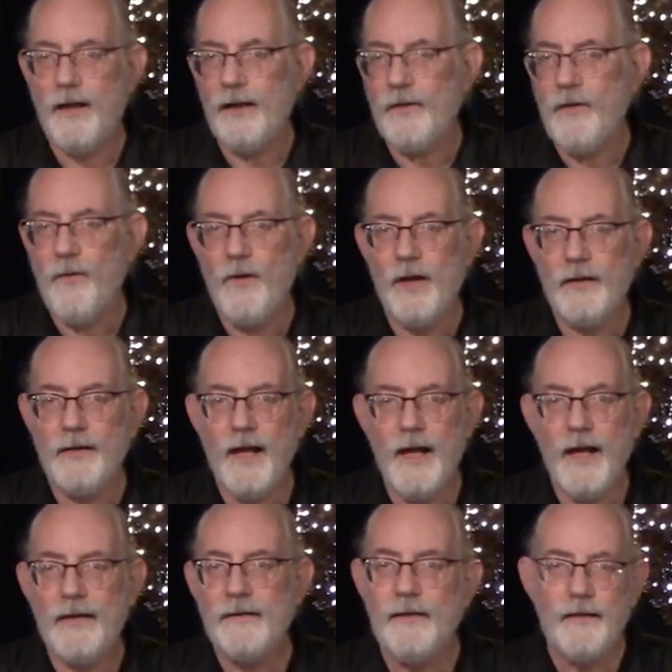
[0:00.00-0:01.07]
Go
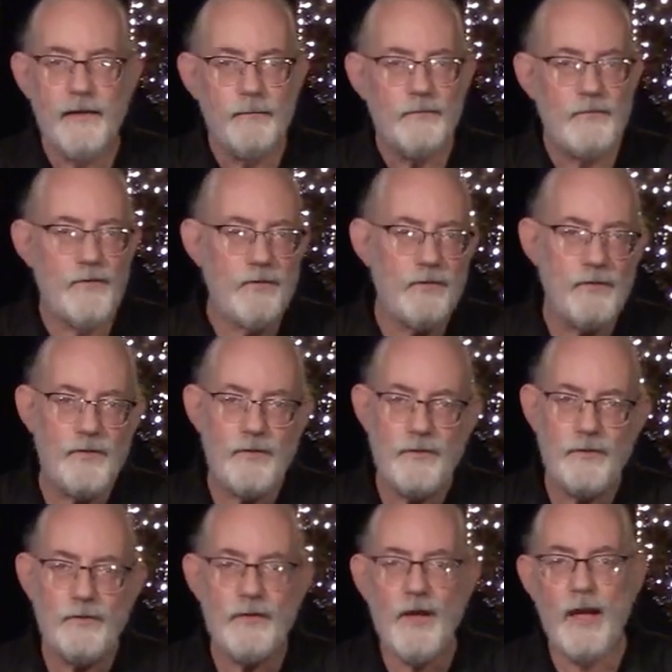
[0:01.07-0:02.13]
online,
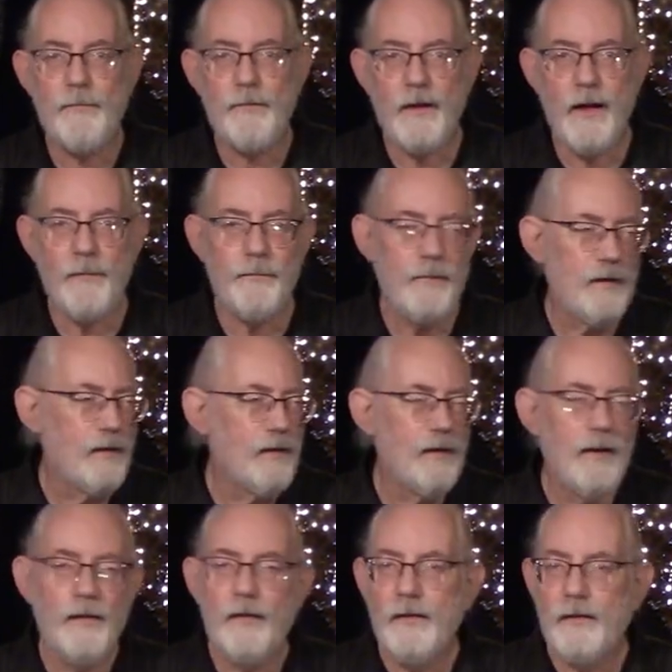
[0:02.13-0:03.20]
type it up.
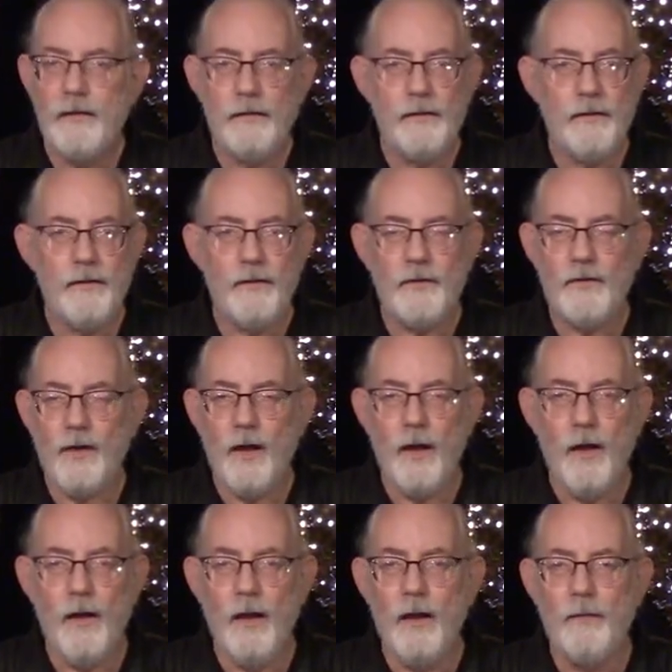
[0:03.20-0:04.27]
There's
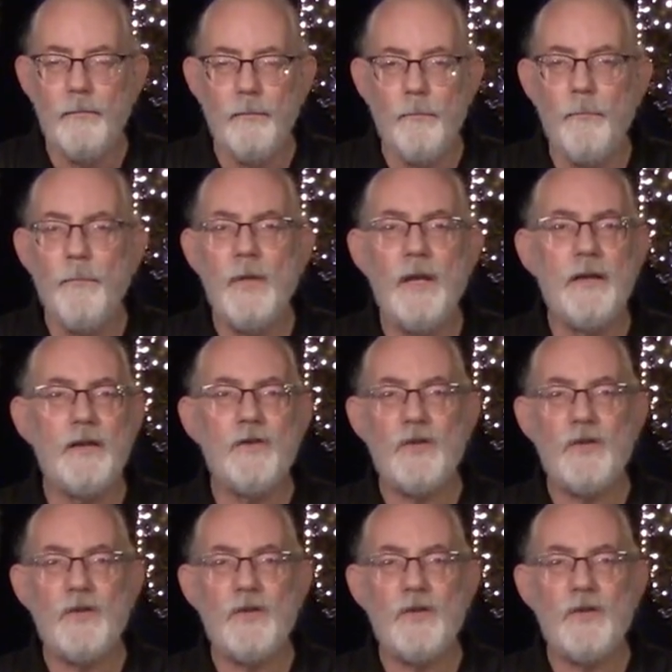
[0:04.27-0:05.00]
many